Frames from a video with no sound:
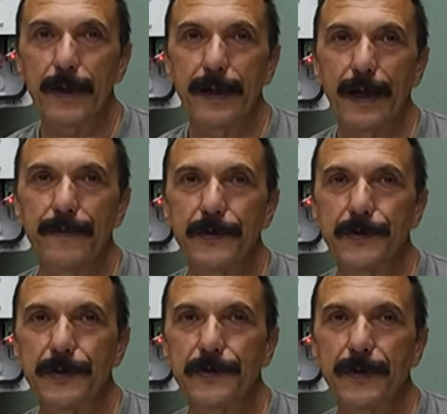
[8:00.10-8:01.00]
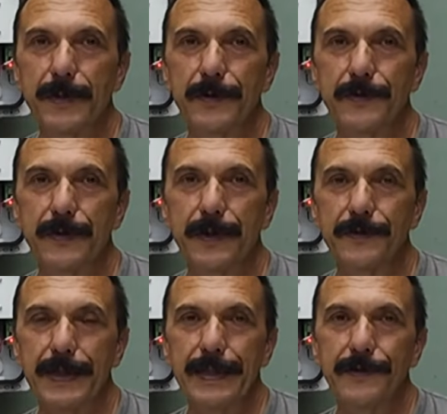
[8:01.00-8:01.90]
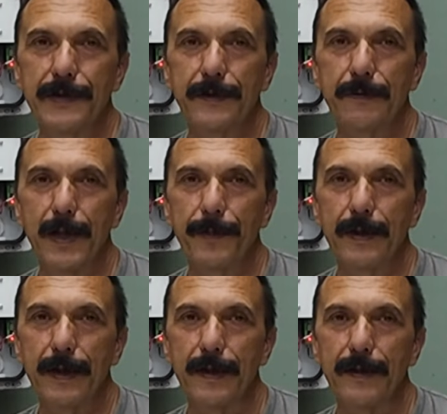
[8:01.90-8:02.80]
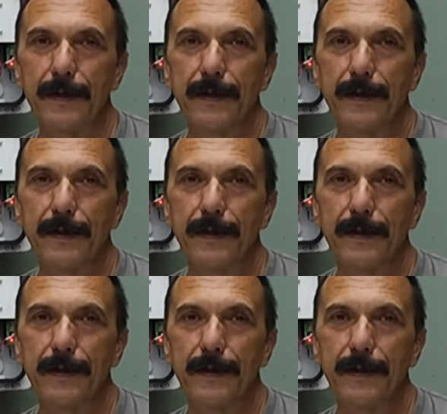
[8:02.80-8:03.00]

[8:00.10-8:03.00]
kind of a system is easy to replicate.